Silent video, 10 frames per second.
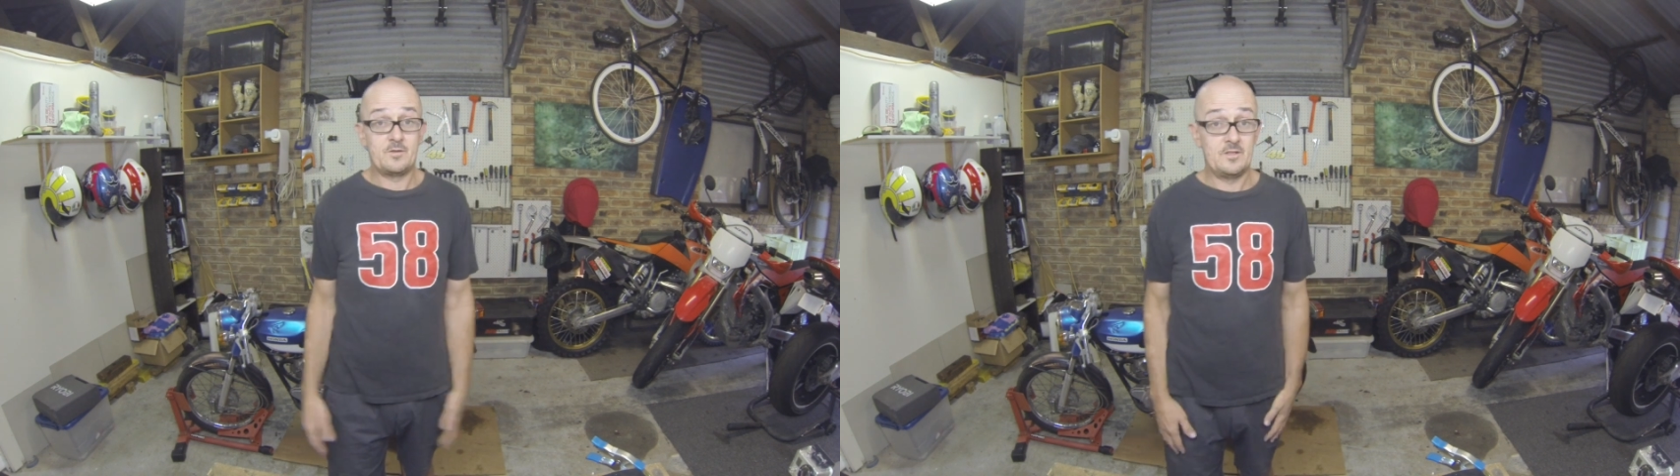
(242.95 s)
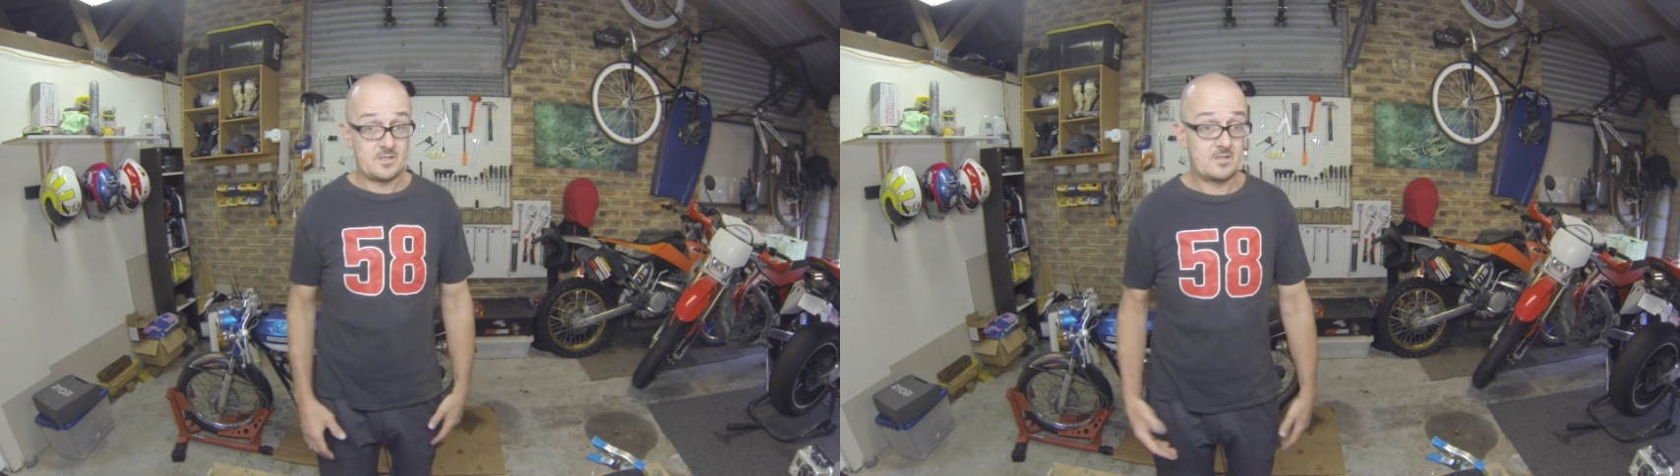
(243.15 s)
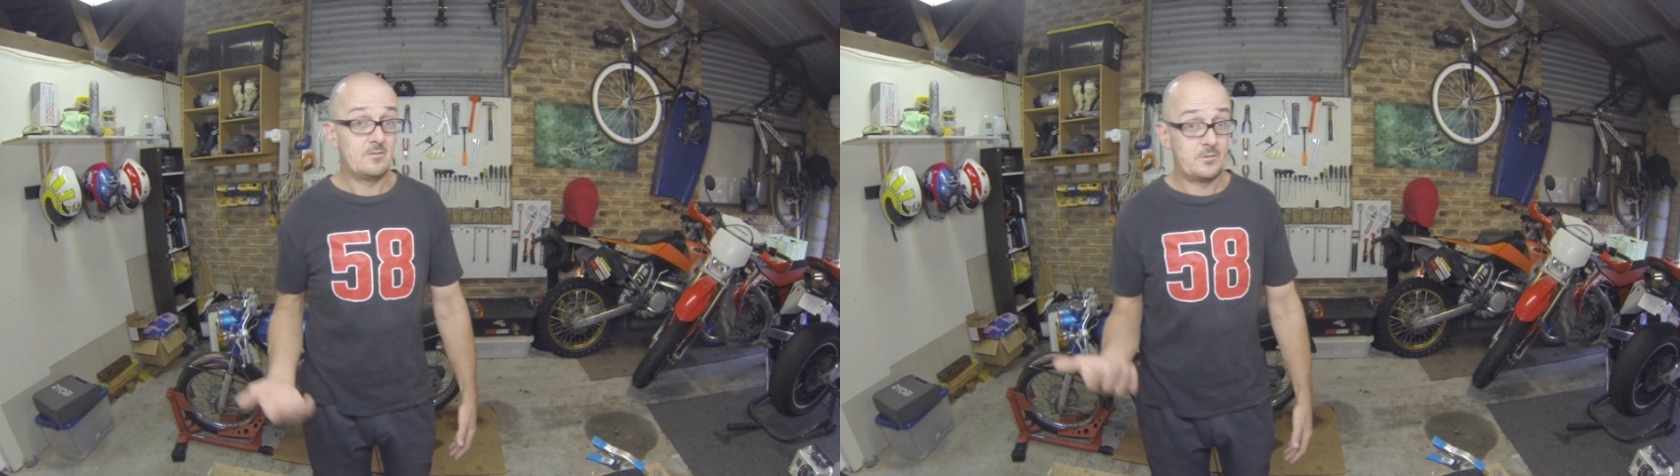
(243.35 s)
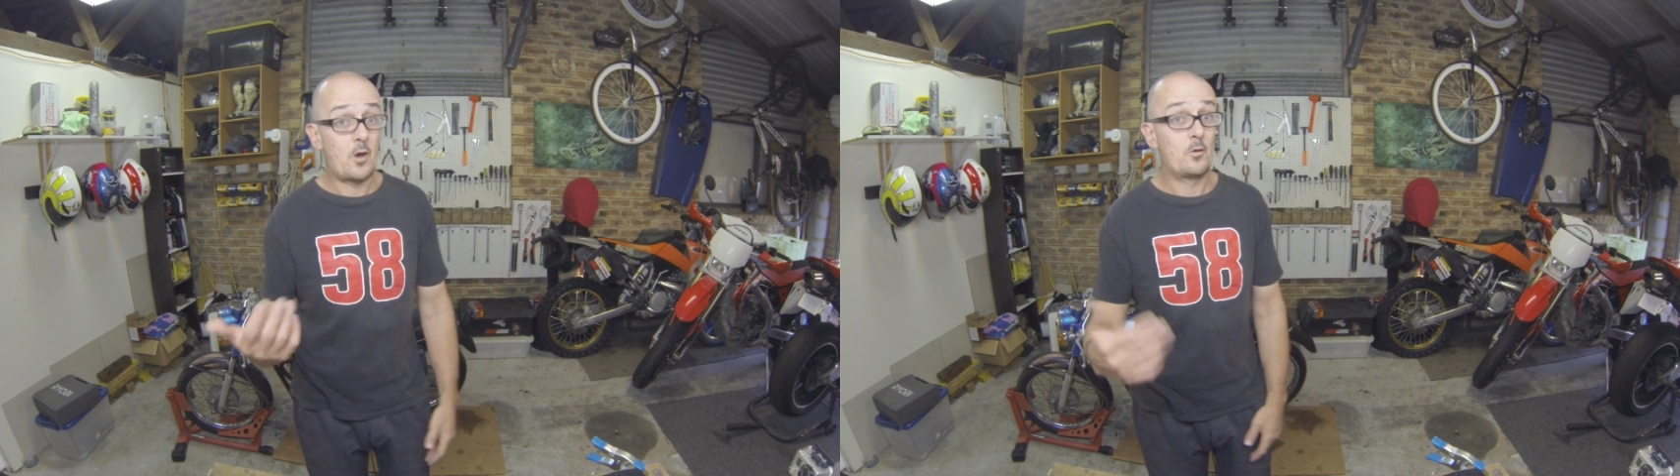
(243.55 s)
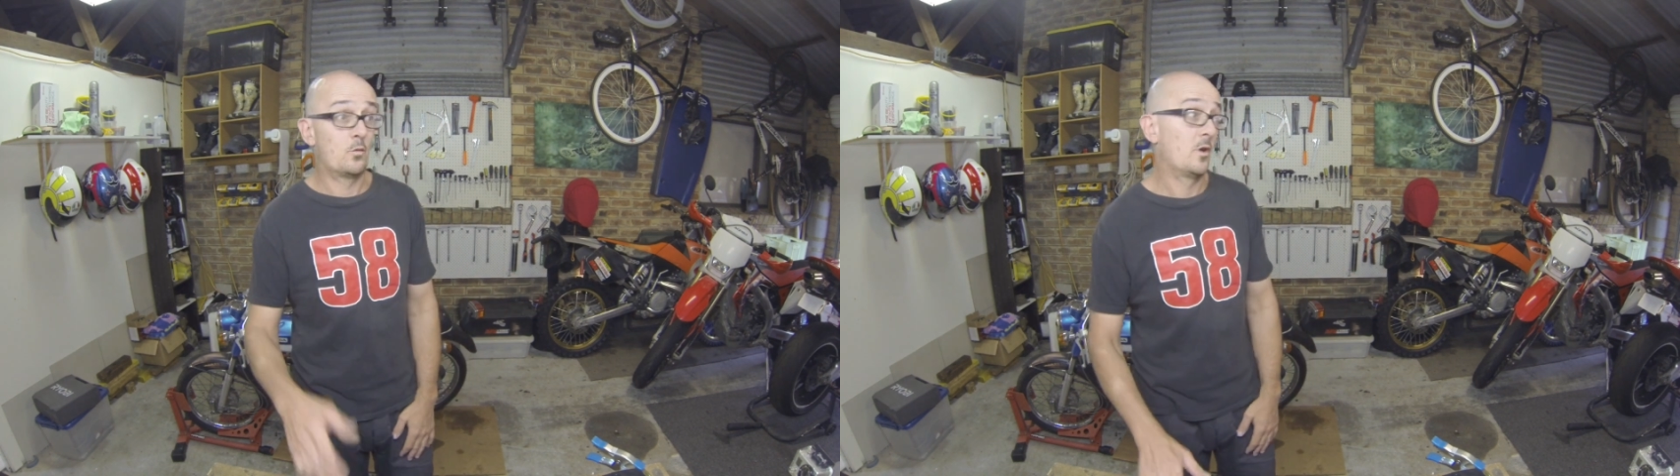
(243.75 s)
this
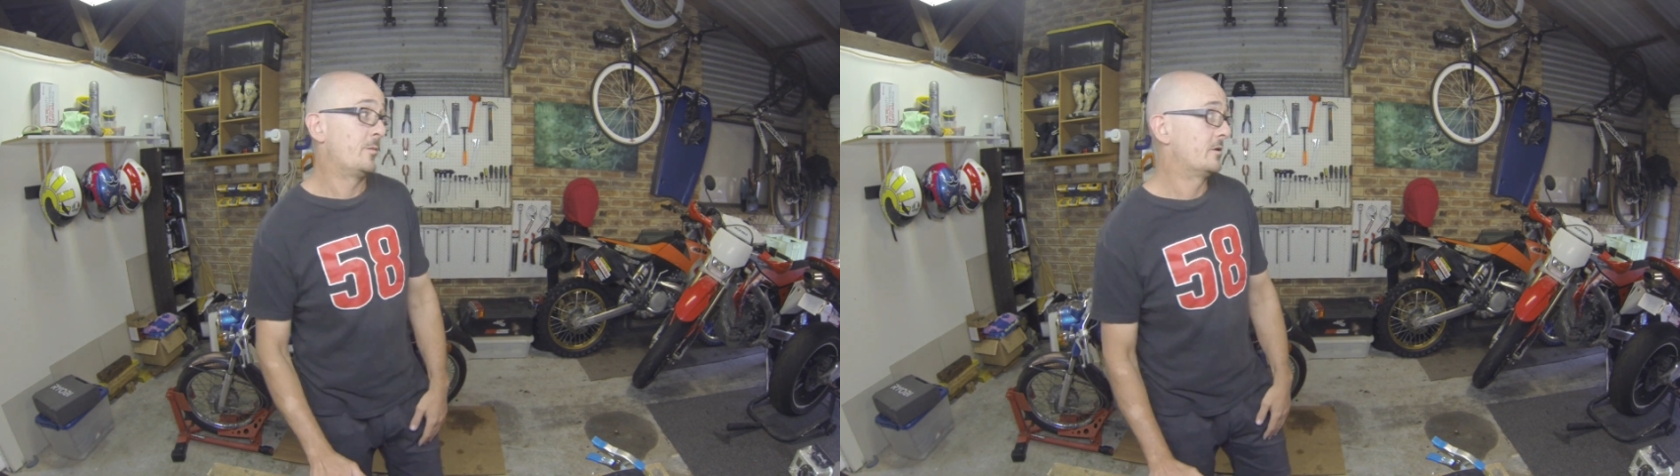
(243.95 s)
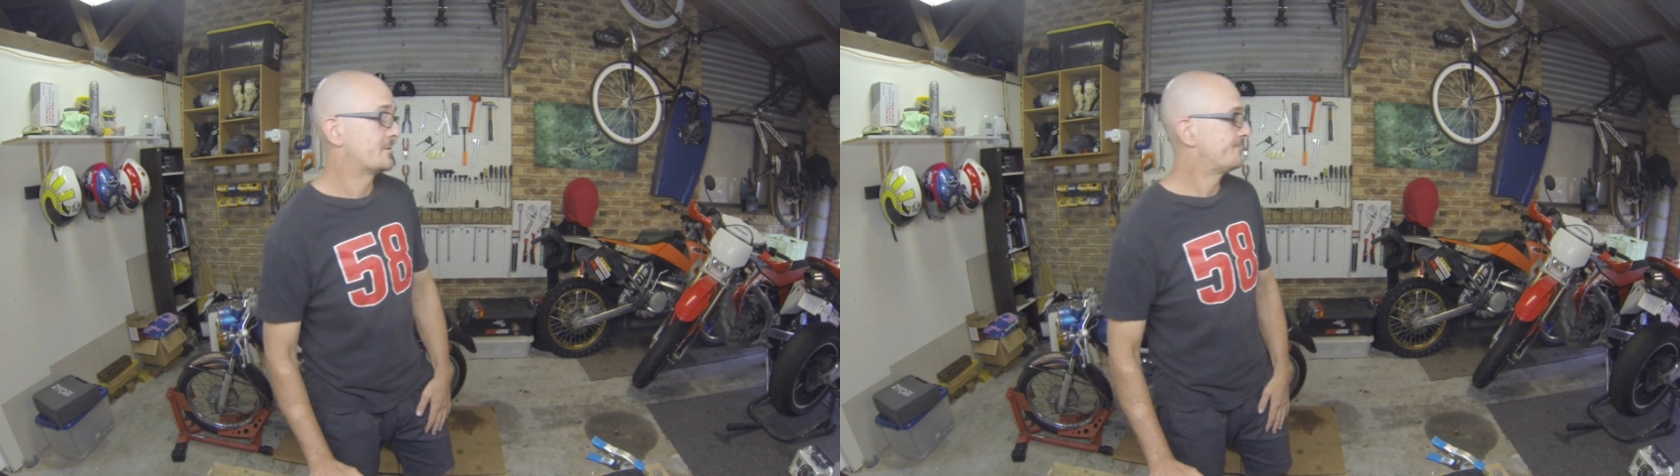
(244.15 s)
total rebuild.